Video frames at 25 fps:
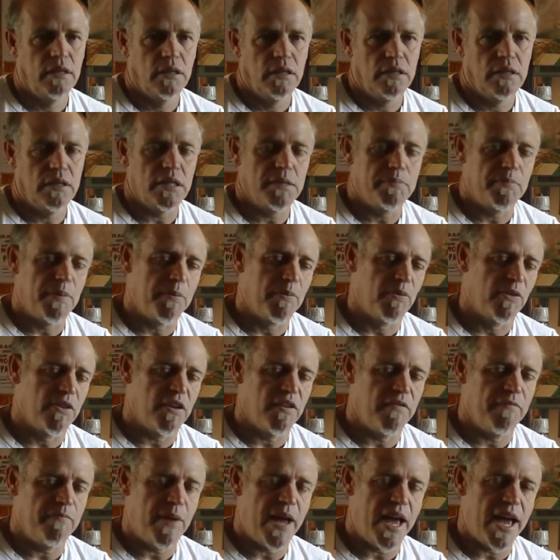These people that
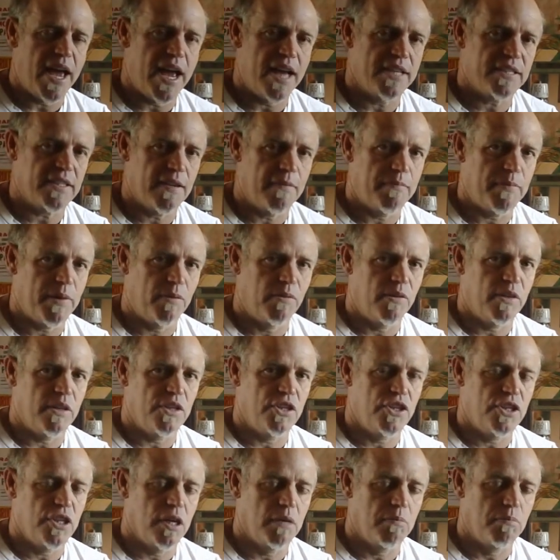have passed, I've been with
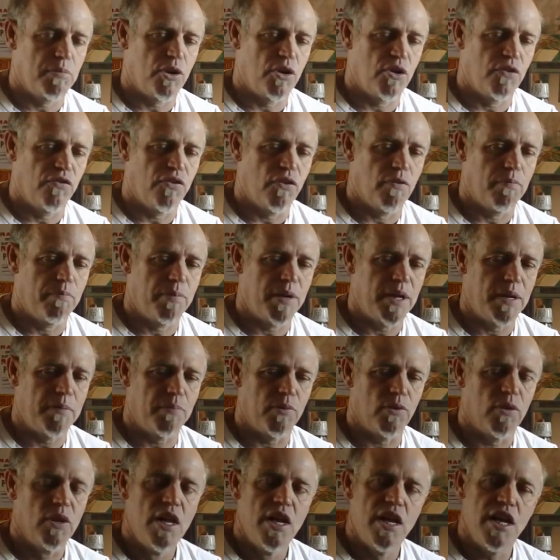these young, beautiful
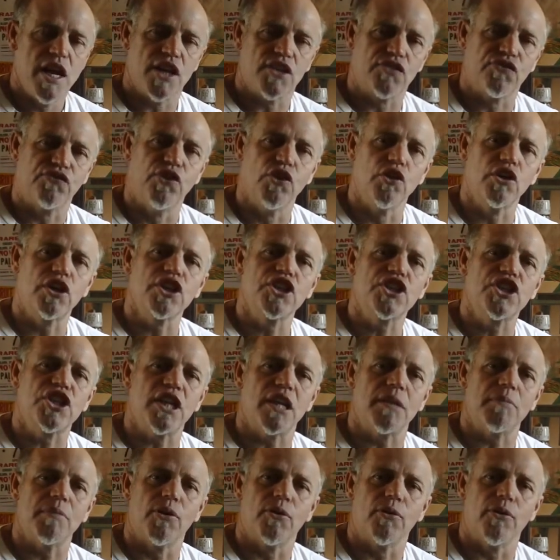people. As
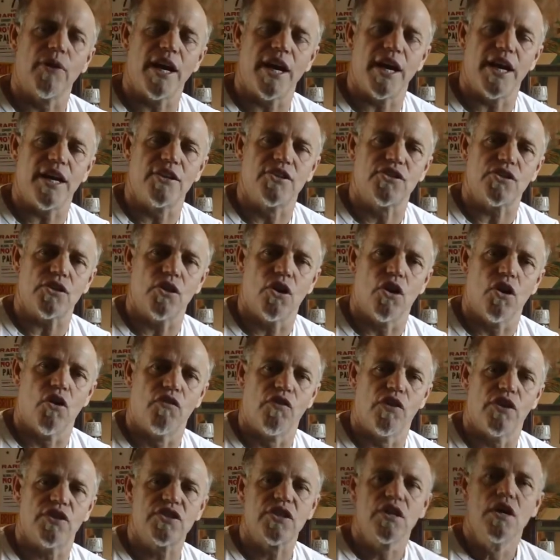Fukushima reigns
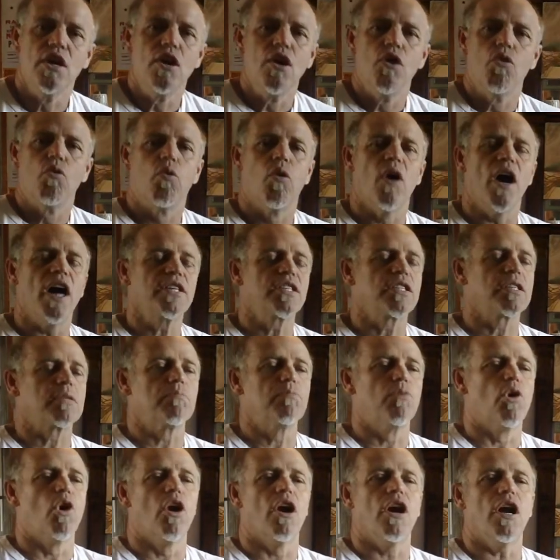over us, what's
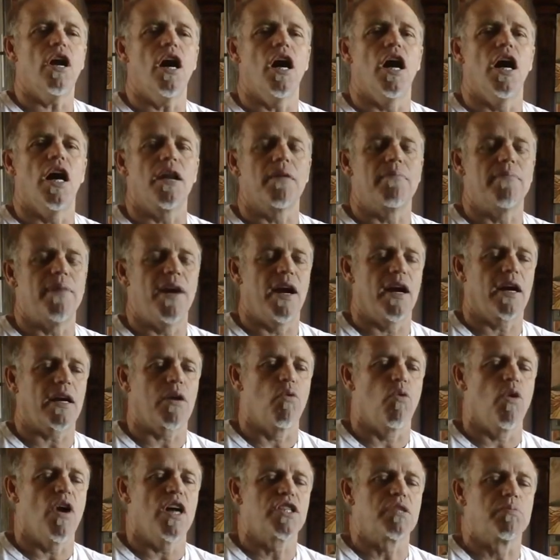more un-American?
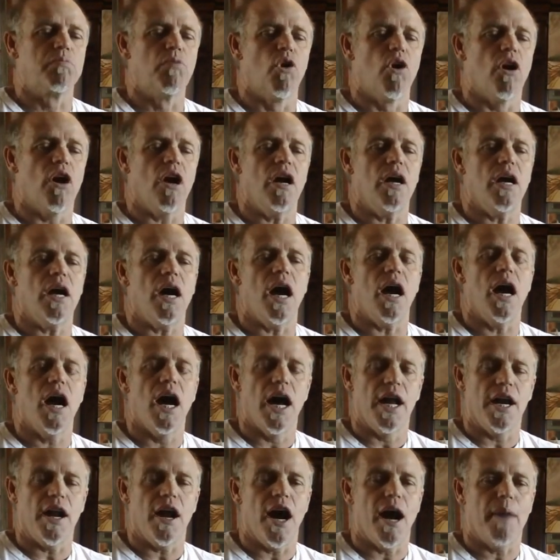What's more
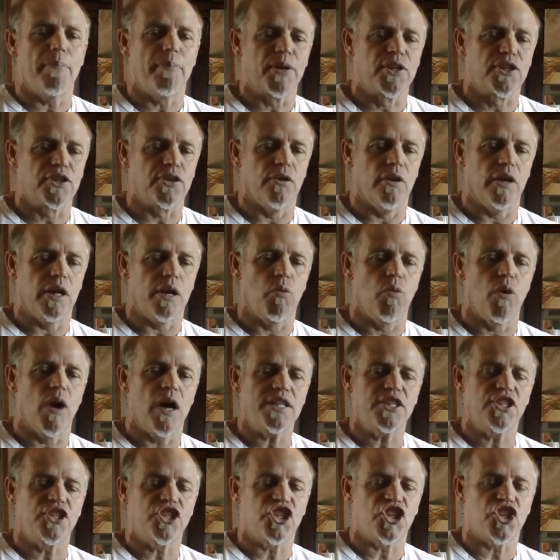on opportunity,
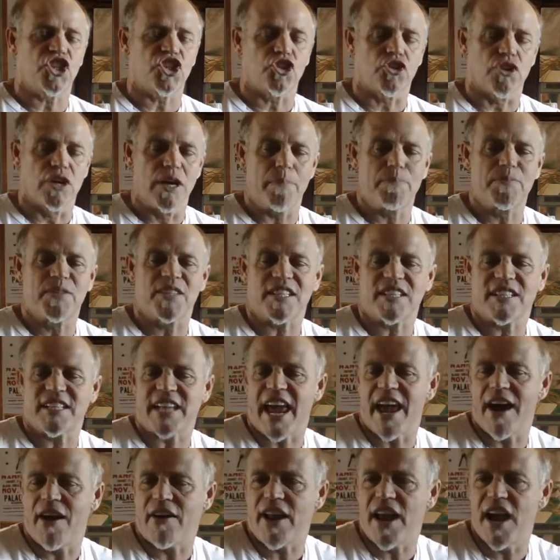what strips
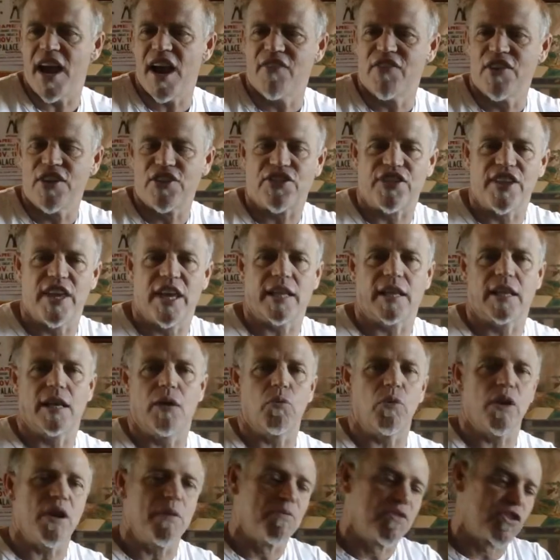down everything
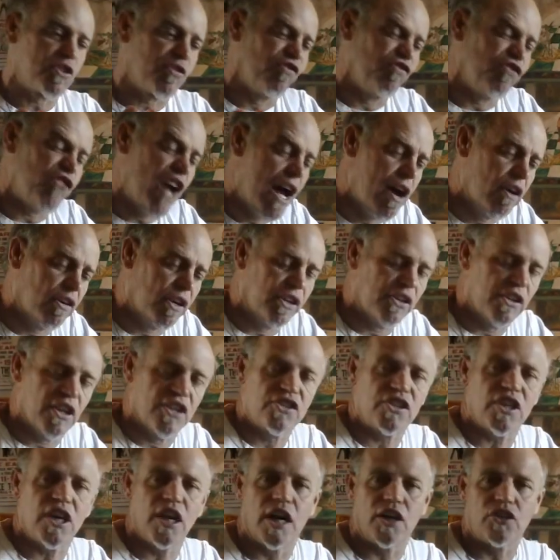that we've founded
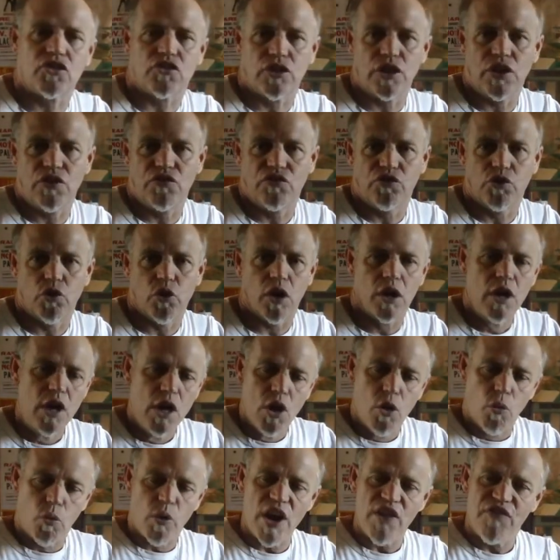this country for?
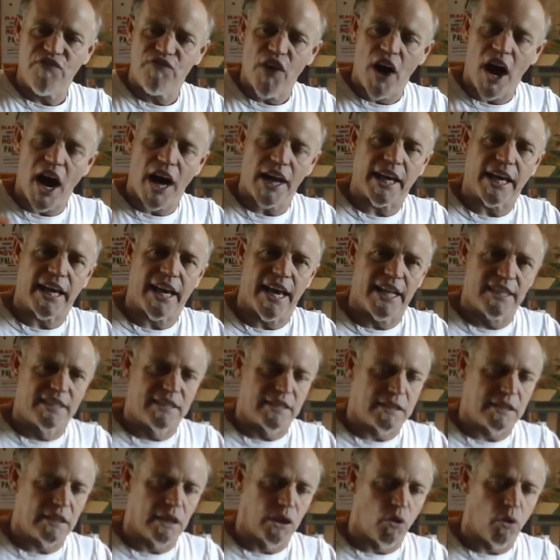We fought
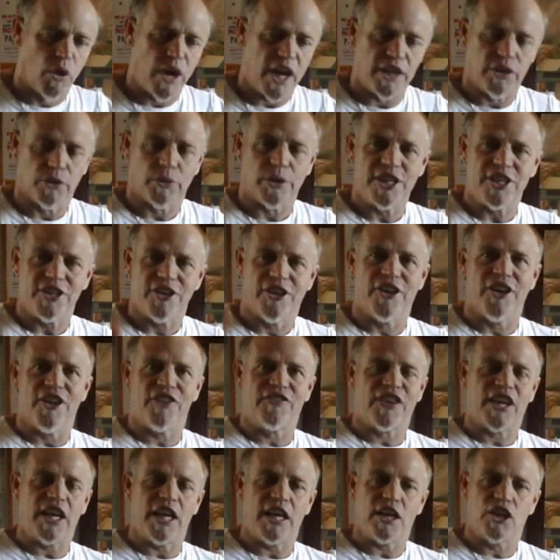against the Queen, the return
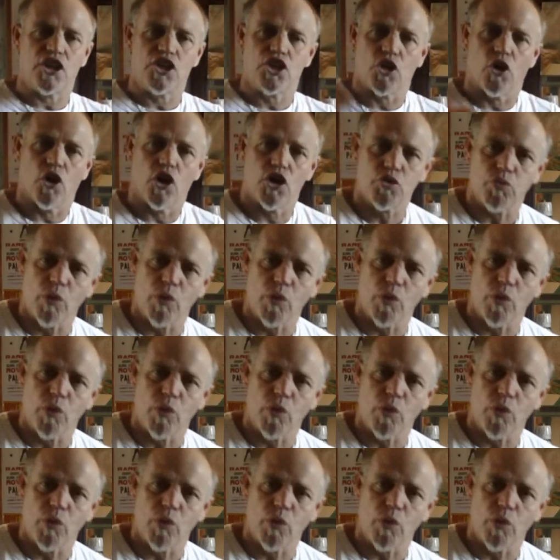of King George.